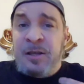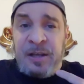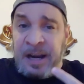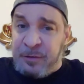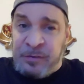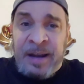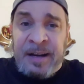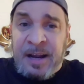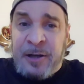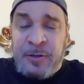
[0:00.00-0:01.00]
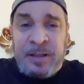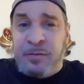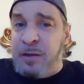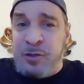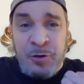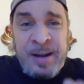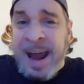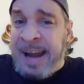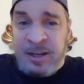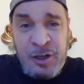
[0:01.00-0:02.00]
You got to sign a contract that says you're
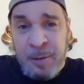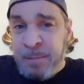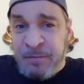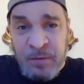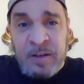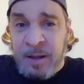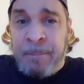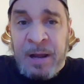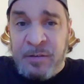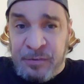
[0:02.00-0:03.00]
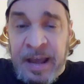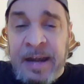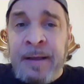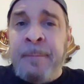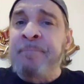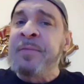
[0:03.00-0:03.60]
not going to be fucked up on set.